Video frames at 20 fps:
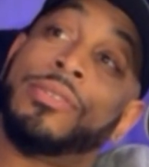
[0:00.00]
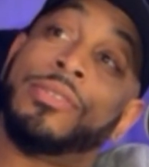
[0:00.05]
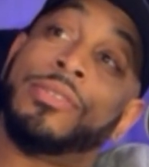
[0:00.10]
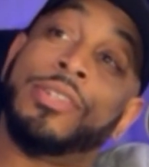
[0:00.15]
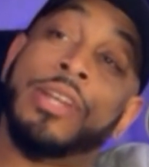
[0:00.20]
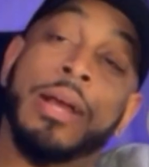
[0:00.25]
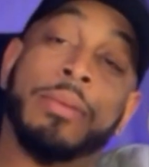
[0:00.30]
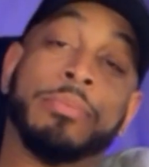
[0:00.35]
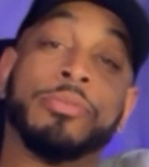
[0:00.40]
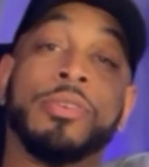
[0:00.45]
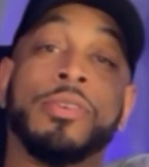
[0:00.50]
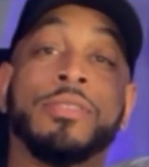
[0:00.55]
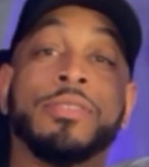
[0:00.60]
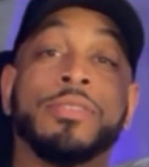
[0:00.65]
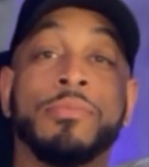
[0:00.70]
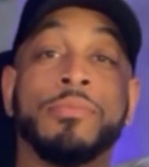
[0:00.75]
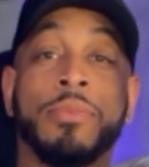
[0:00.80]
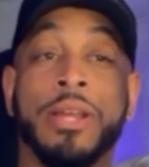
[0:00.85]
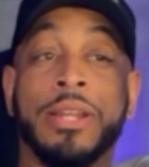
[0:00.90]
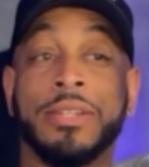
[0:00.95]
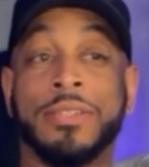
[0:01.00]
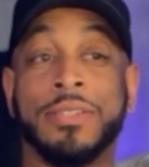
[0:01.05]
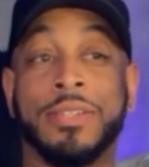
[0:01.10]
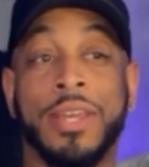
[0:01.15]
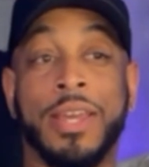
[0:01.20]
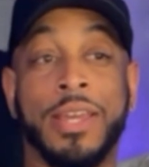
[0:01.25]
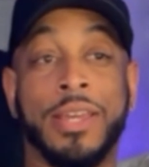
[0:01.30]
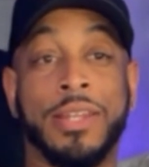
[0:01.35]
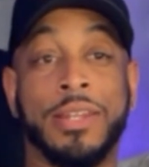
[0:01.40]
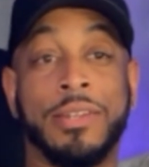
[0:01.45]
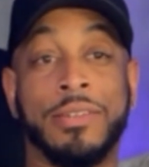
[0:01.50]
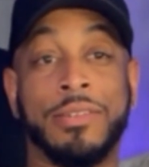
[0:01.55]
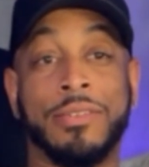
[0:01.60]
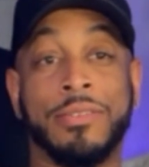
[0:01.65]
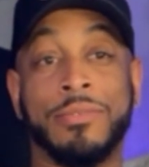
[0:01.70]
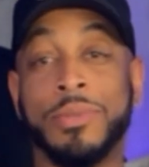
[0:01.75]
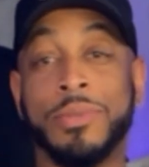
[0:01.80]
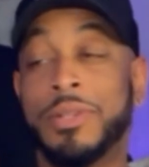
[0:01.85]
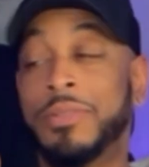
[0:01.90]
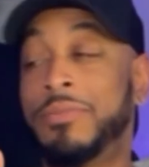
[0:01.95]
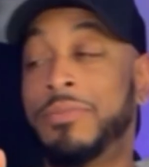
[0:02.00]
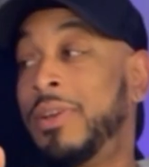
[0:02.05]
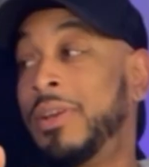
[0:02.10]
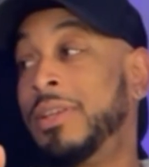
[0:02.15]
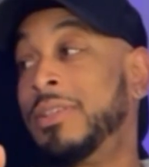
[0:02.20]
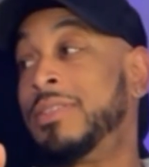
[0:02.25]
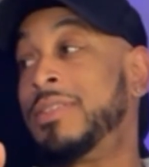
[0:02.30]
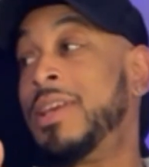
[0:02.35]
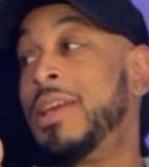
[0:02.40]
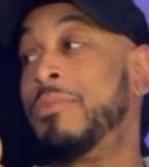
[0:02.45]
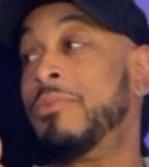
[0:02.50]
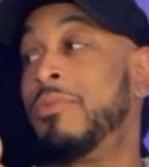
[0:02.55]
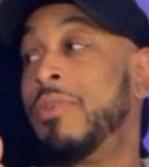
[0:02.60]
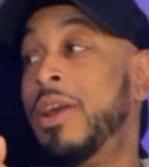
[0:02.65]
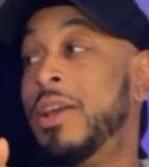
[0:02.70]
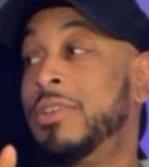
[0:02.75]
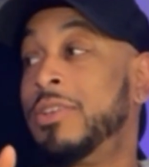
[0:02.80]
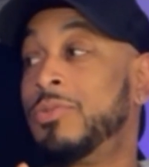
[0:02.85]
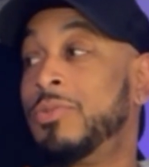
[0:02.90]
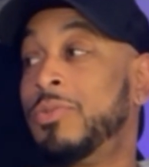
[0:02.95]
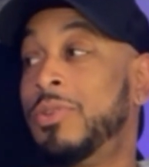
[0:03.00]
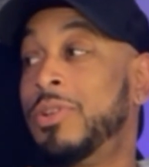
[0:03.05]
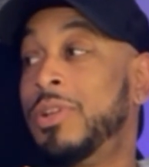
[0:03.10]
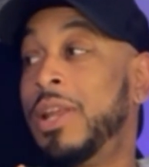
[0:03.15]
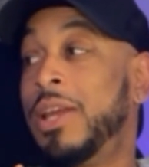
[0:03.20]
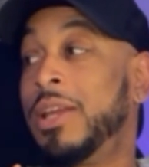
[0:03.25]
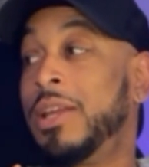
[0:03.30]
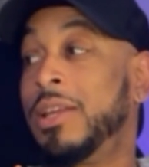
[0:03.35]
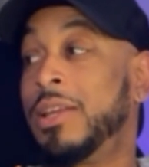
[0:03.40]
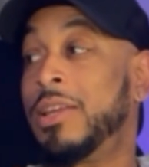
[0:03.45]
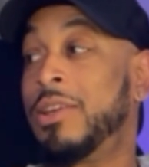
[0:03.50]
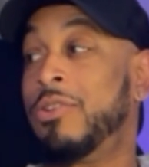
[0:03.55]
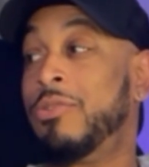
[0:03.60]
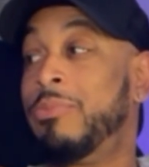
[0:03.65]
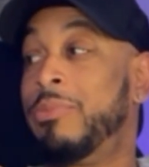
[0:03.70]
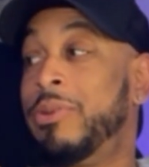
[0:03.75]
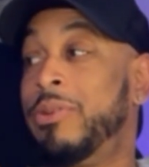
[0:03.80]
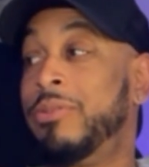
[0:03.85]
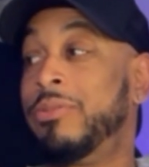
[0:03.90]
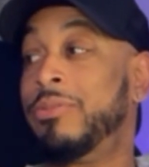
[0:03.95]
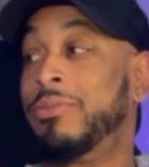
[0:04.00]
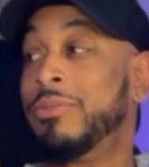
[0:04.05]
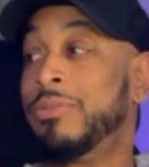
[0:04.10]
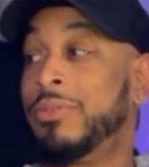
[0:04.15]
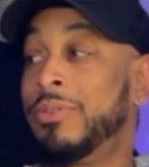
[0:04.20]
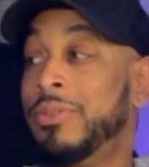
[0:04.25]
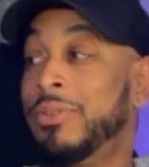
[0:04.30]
chops off somebody's head with a fucking samurai sword like in Kill Bill,